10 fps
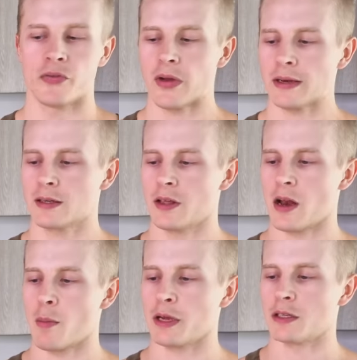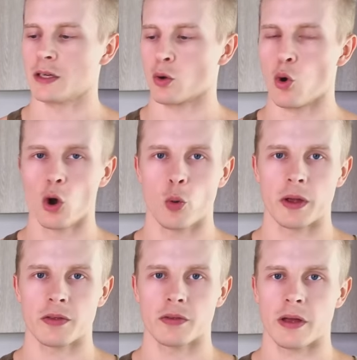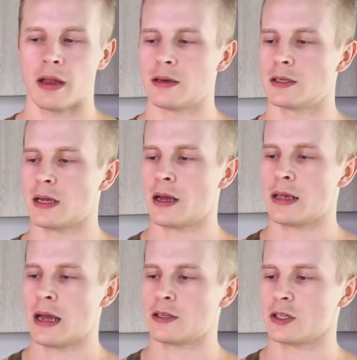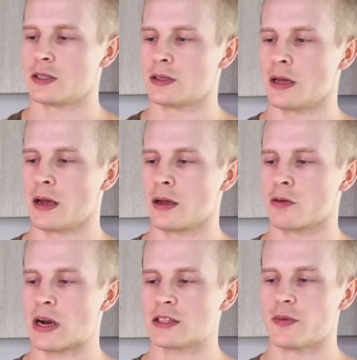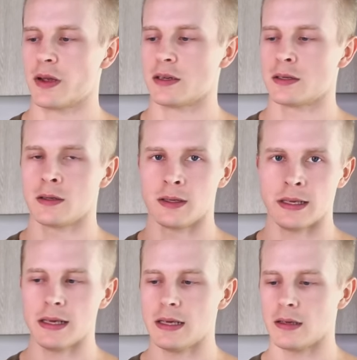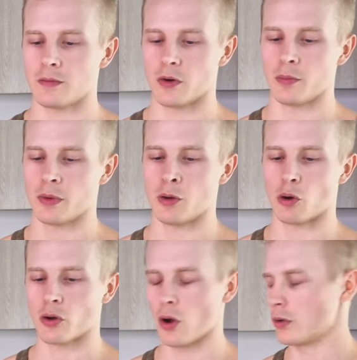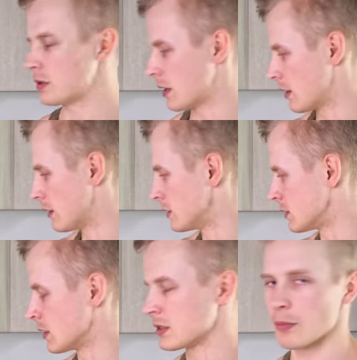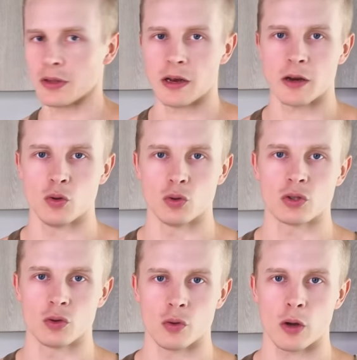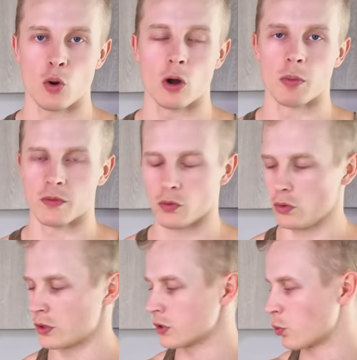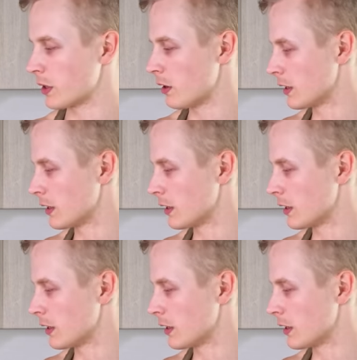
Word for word: fat that I might uh, cook with and uh, yeah, just uh, grass-fed ghee from uh, Nordkote uh, is uh, something that I use to cook my food quite a